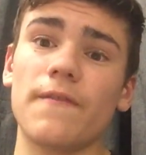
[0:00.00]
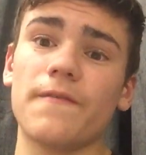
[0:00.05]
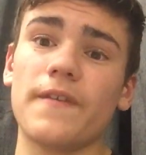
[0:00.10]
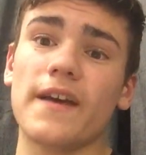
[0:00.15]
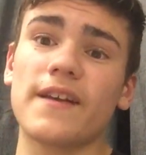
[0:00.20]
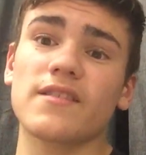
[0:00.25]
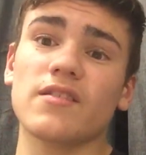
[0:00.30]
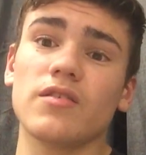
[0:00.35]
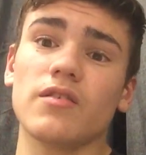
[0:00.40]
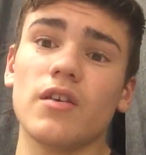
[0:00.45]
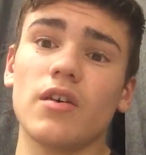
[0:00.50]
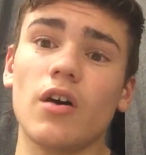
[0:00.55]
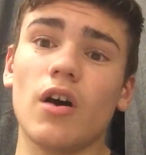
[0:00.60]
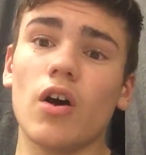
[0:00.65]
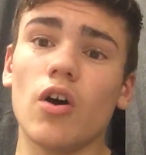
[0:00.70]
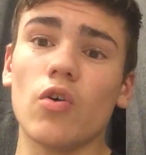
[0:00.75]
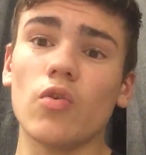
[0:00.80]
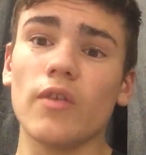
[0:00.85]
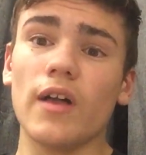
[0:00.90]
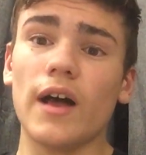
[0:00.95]
effect on the
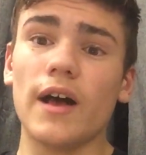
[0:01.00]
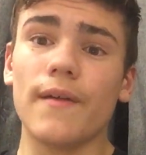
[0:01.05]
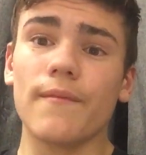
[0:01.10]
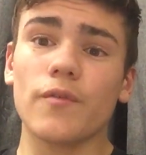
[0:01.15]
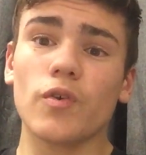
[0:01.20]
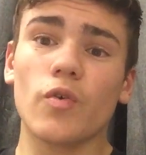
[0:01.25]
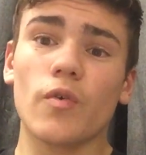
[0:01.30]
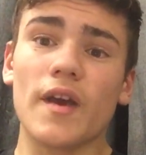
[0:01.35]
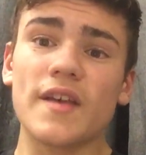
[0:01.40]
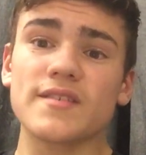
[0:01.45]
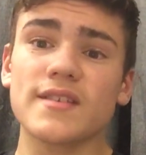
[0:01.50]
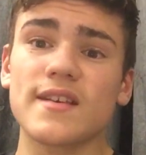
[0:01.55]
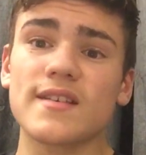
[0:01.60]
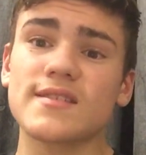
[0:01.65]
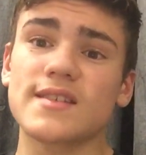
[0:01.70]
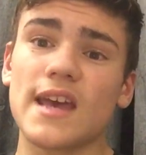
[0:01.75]
whole Queensland